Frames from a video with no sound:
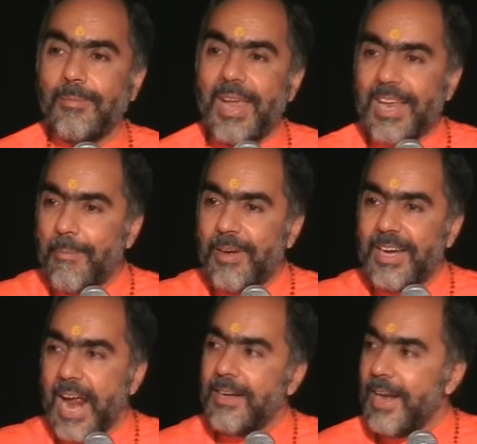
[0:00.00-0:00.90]
Make him
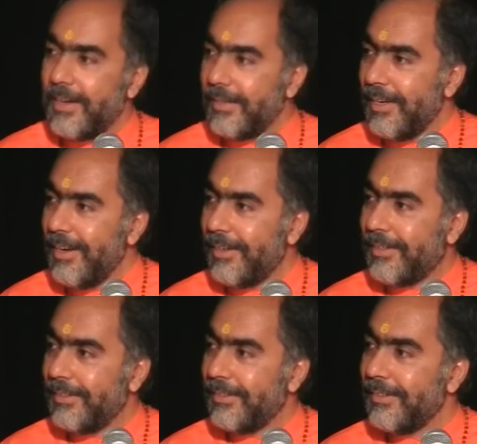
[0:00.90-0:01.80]
redundant, isn't
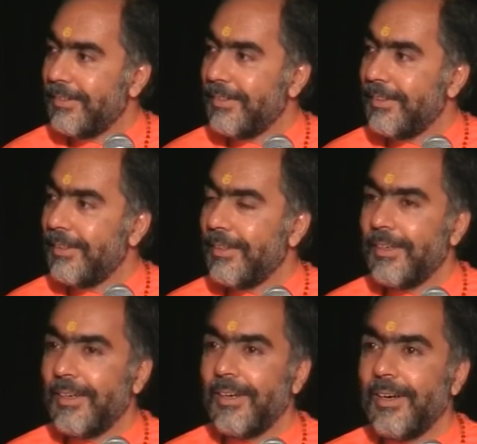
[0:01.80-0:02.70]
it?
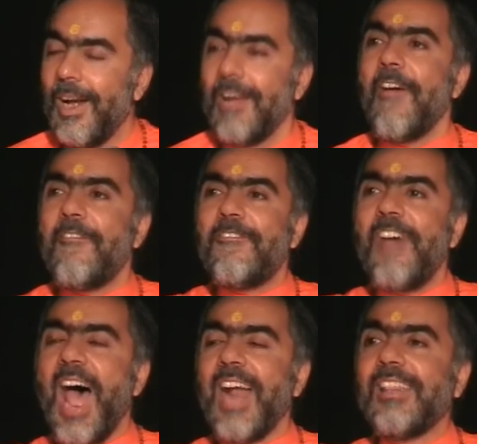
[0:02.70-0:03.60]
The
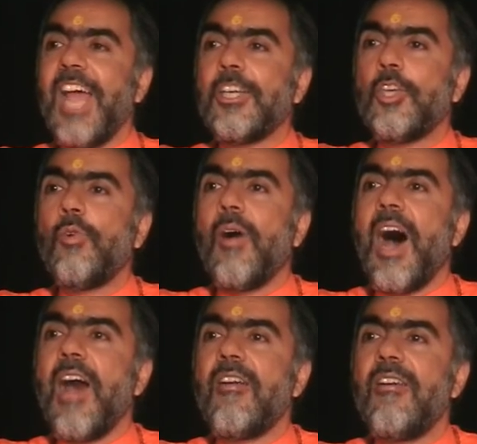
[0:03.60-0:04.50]
fact that you
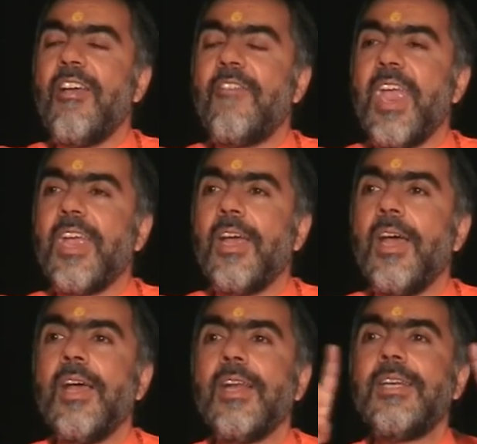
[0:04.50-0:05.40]
are living,
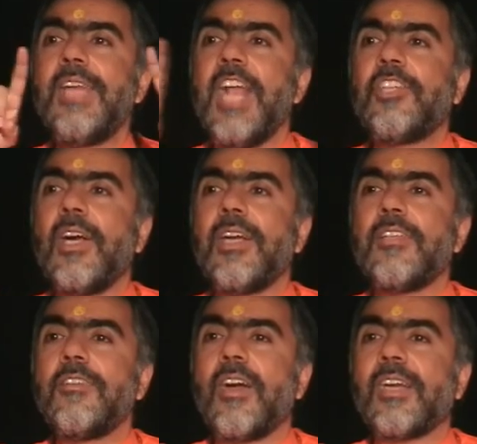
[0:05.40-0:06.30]
nature
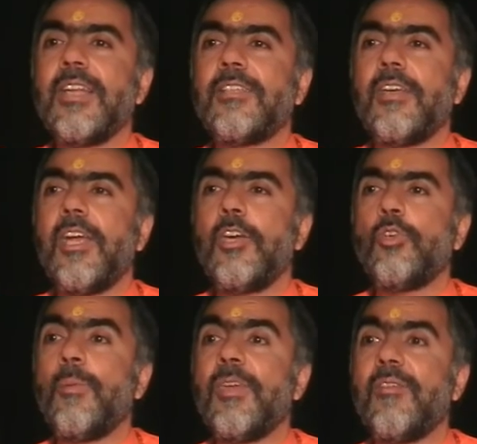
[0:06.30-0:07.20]
does not consider
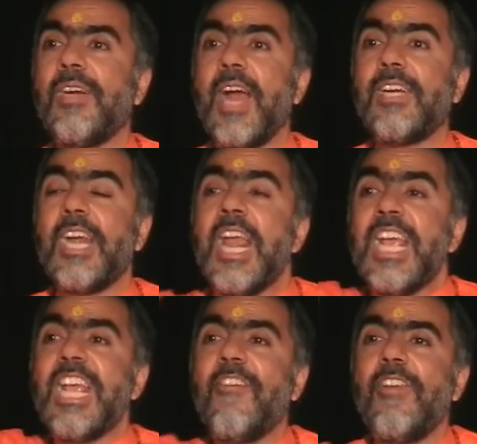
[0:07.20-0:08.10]
you to be redundant,
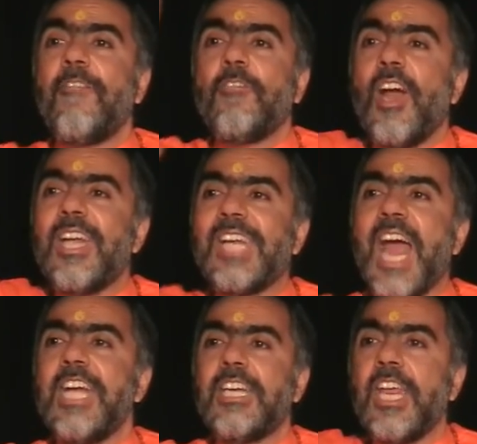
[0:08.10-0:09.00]
even if you are a
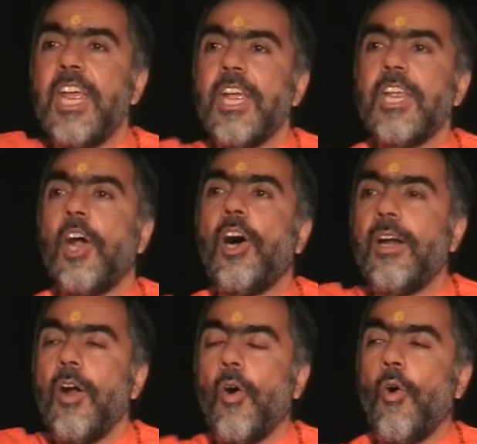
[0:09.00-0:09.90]

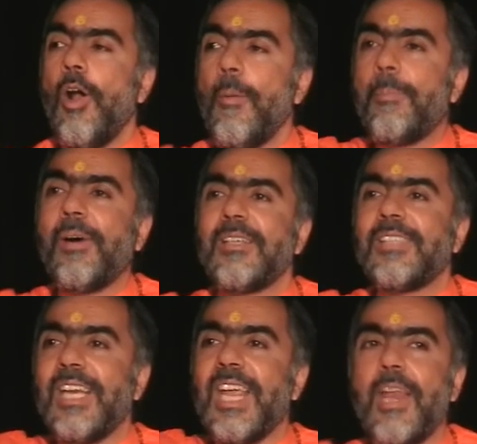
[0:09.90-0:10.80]
90-year-old
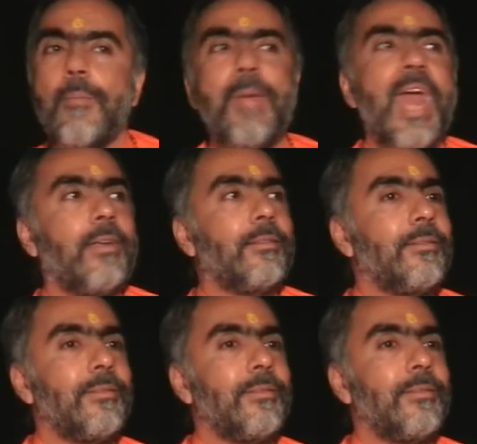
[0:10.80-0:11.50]
person in bed.